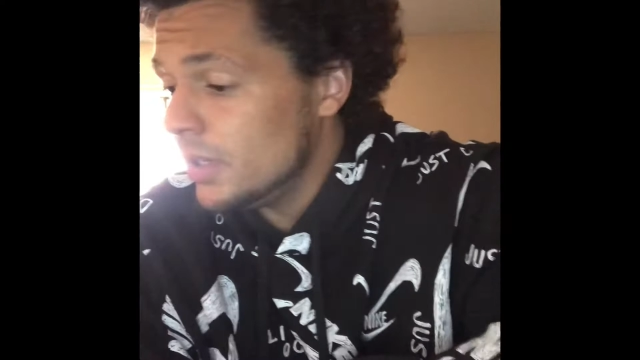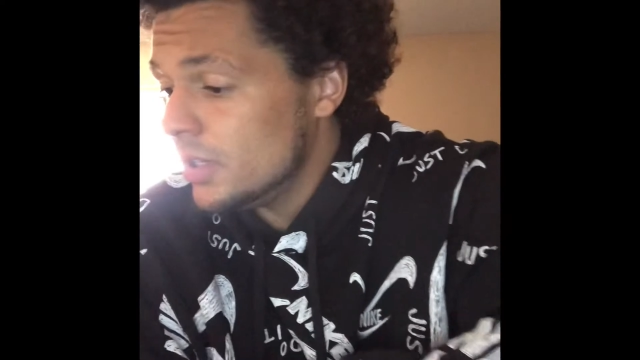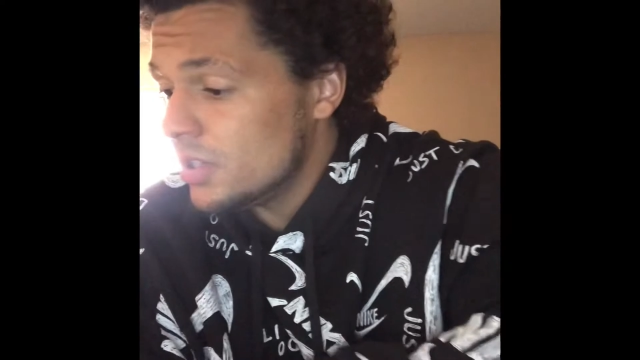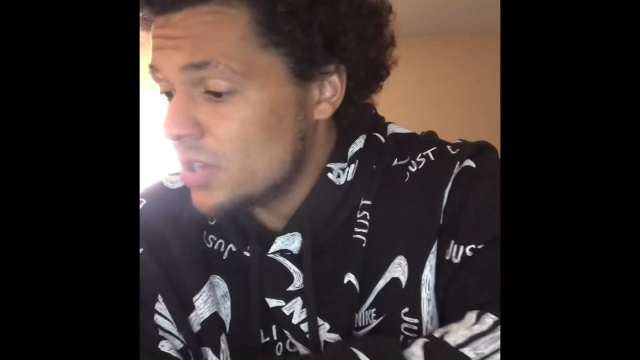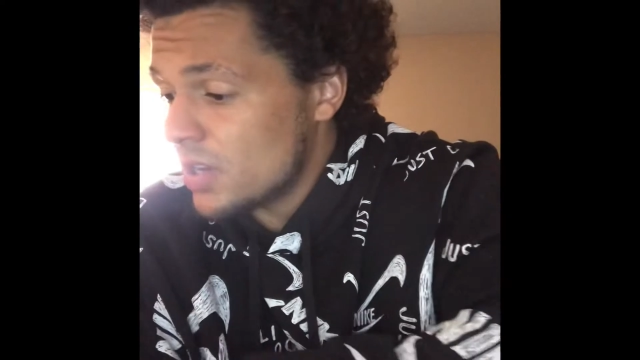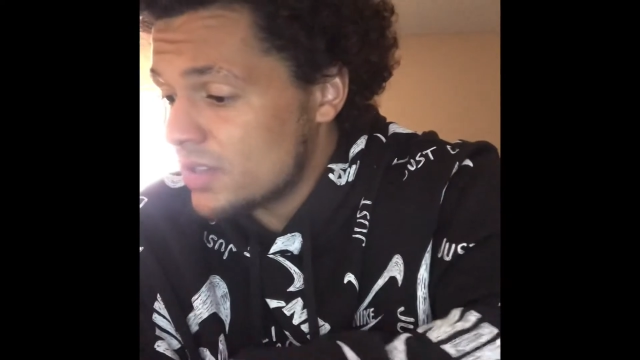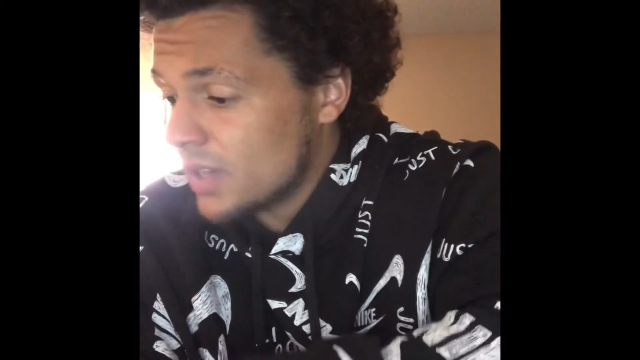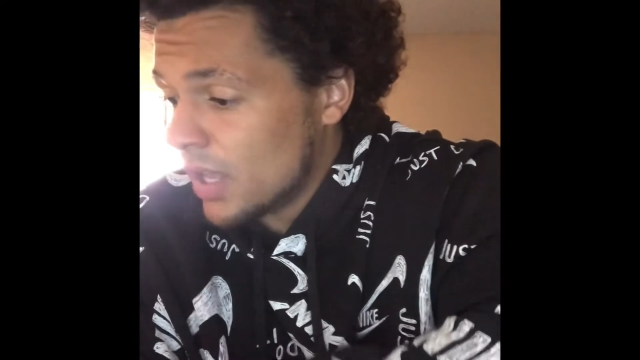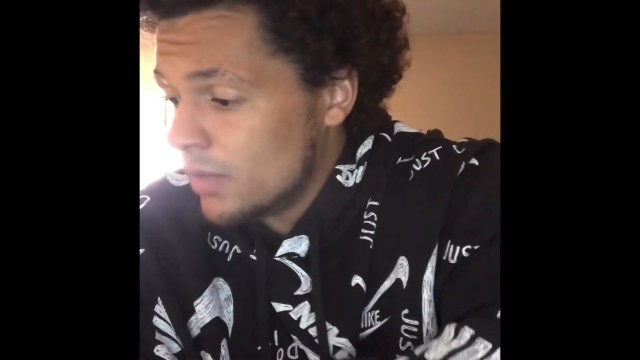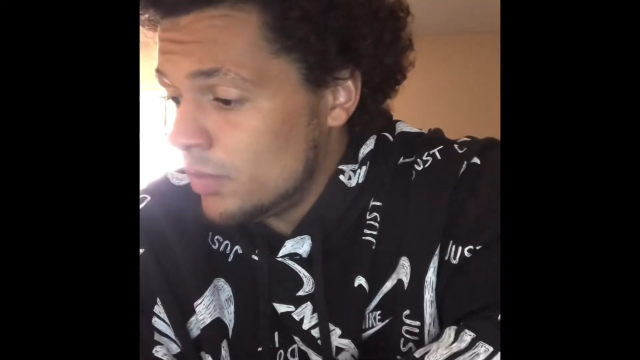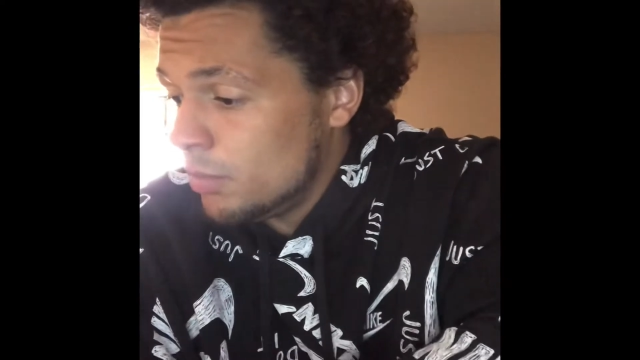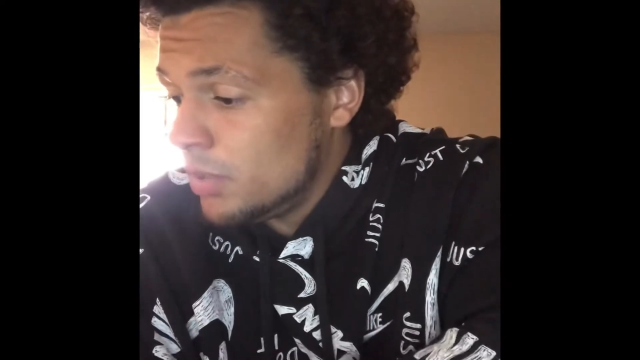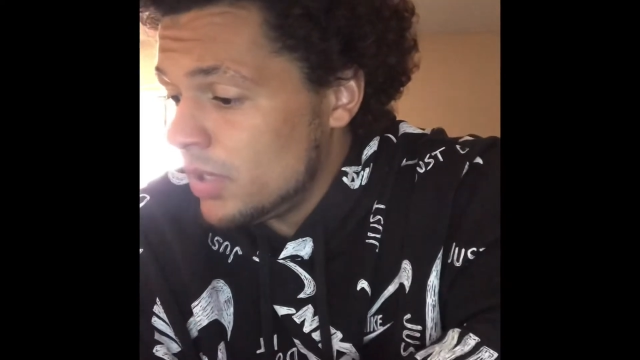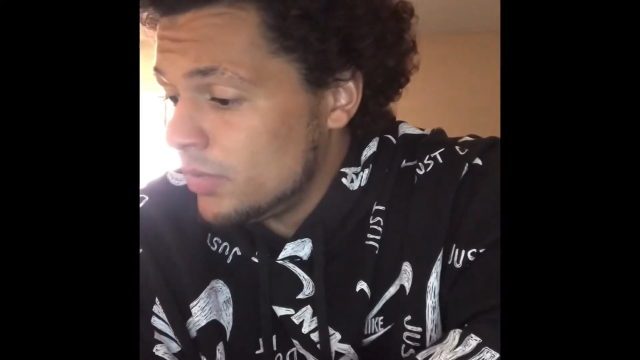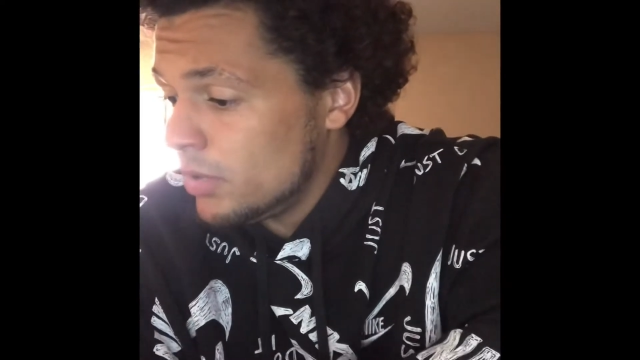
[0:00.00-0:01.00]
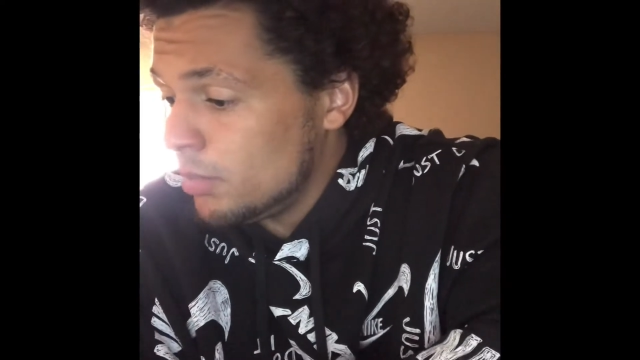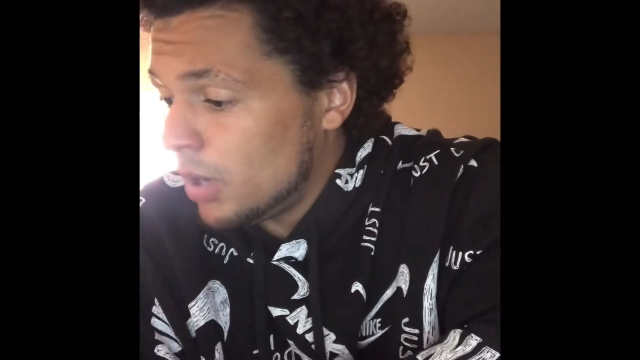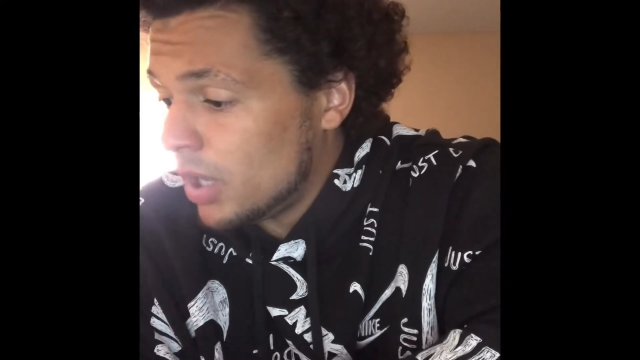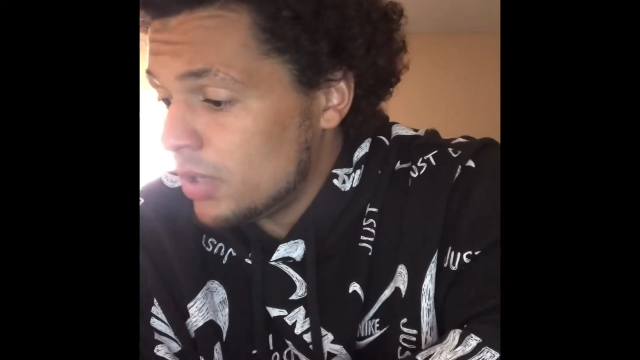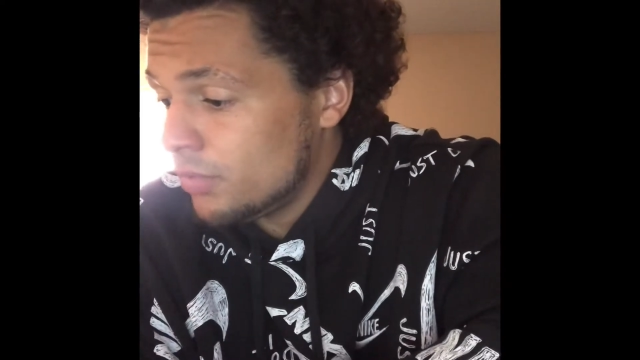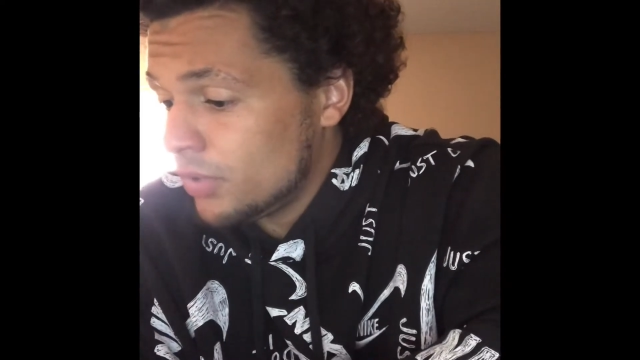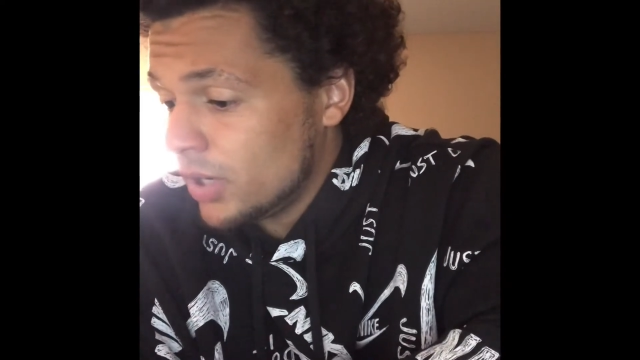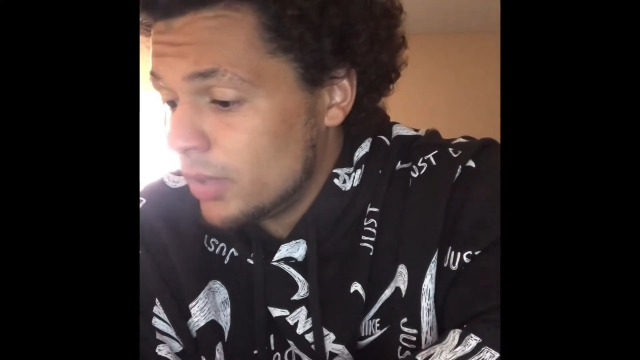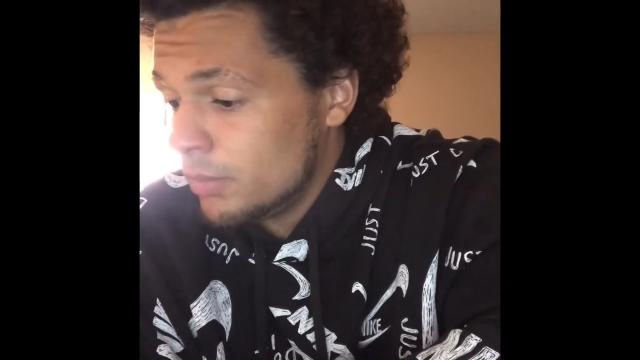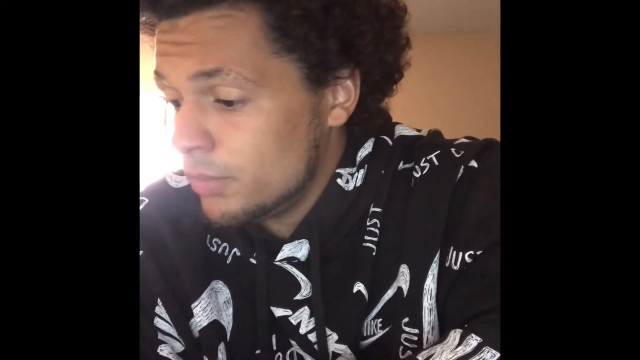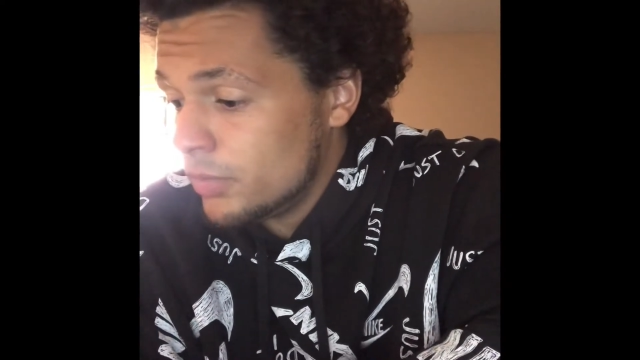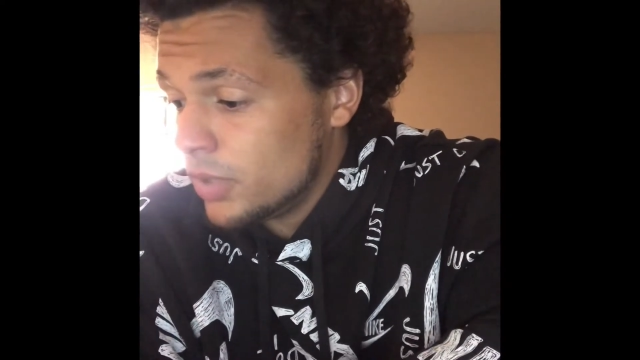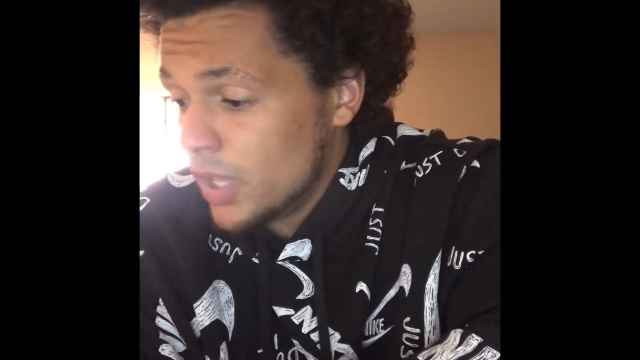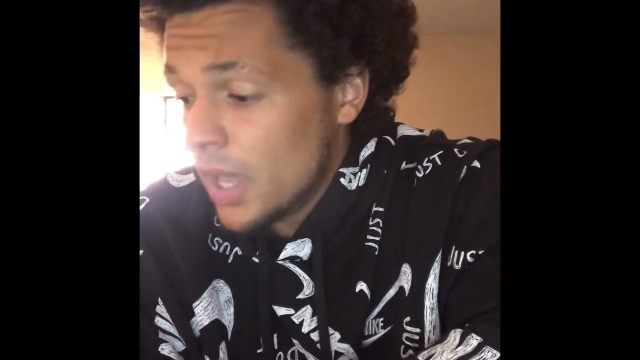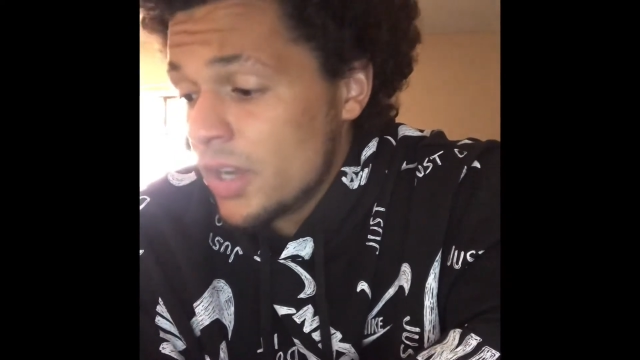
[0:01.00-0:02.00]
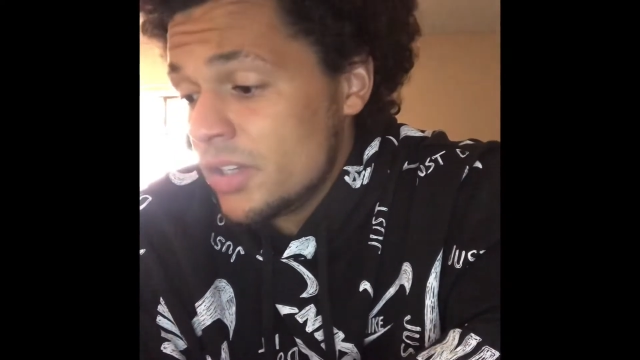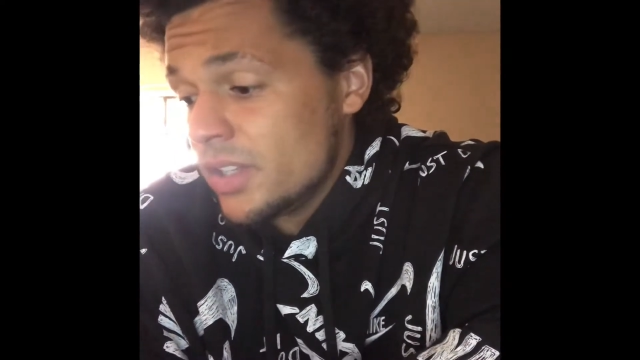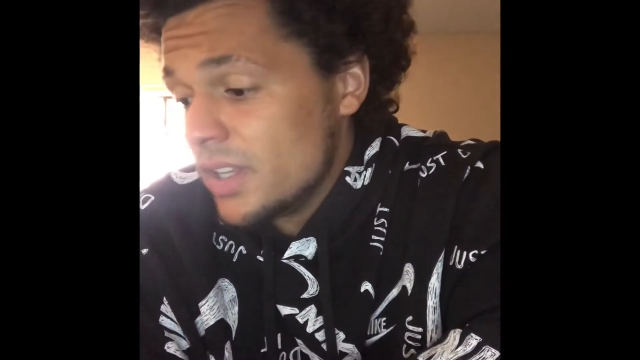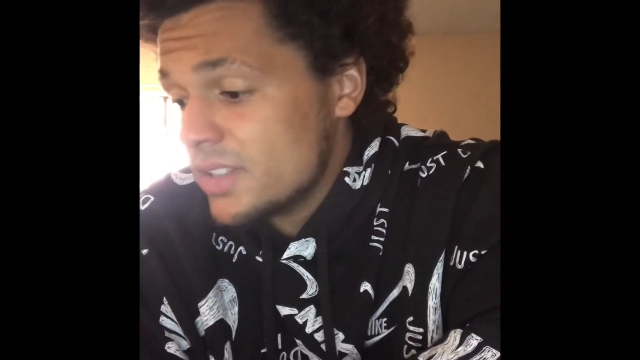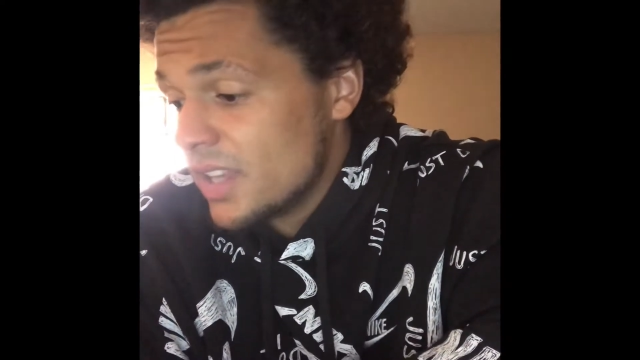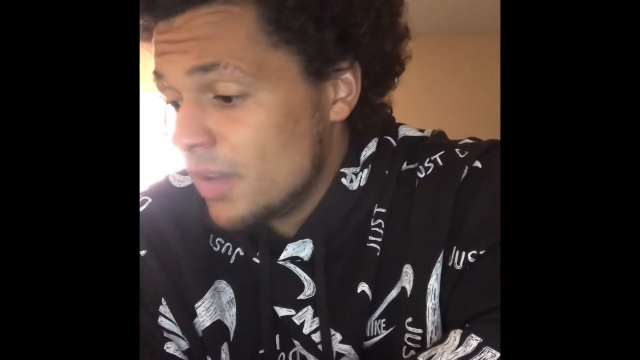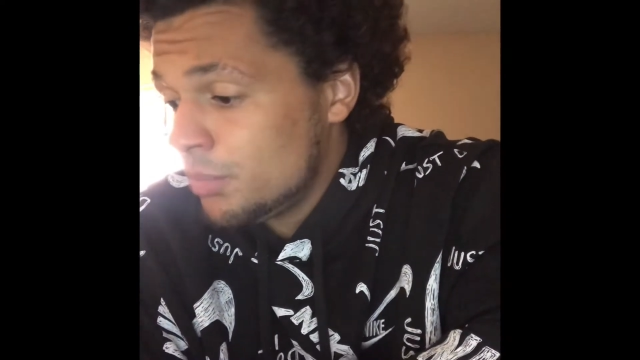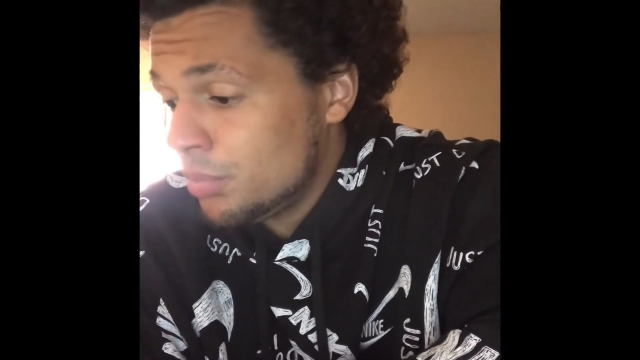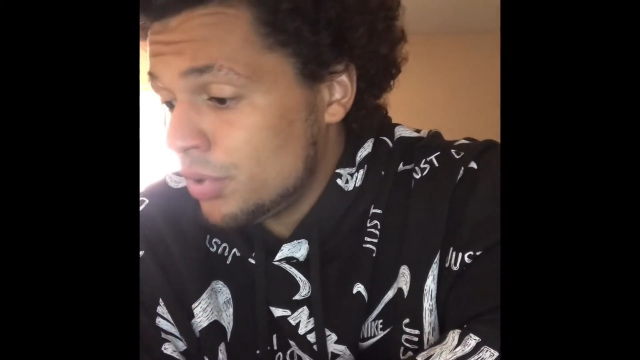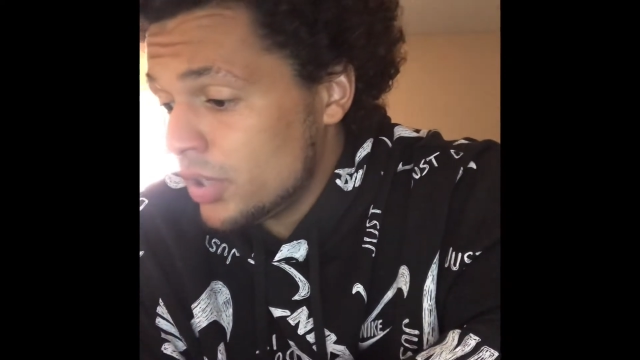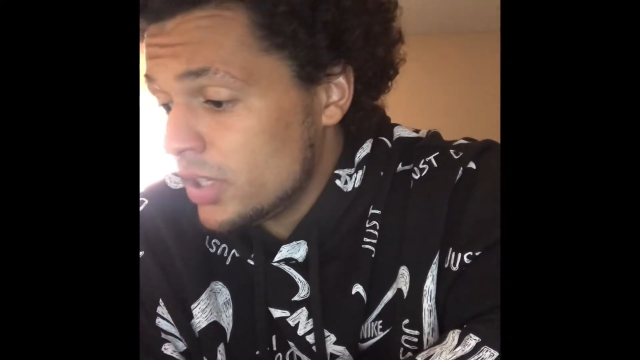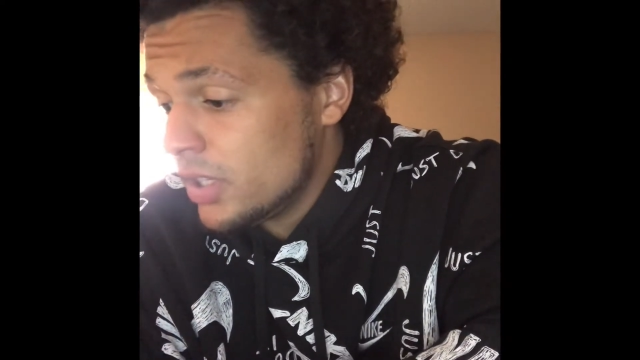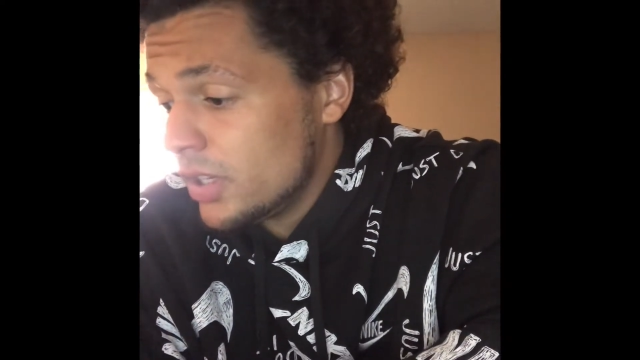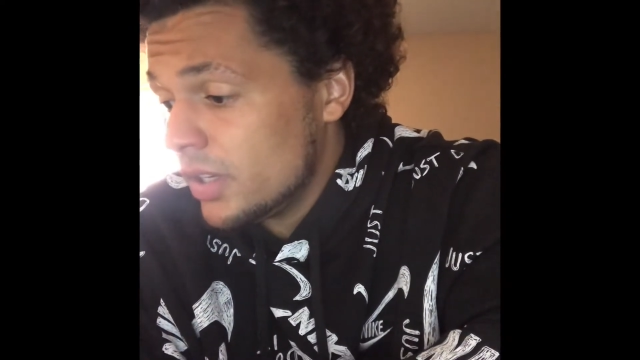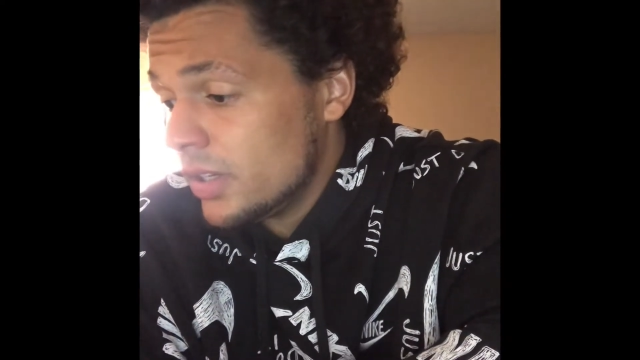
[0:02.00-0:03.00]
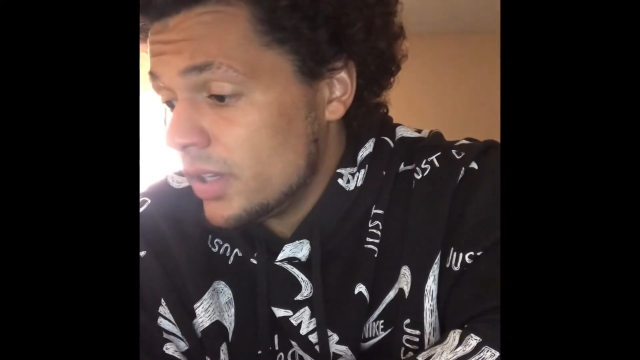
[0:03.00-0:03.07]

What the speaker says: She has kind of a beefy body frame. Liana does have pretty good,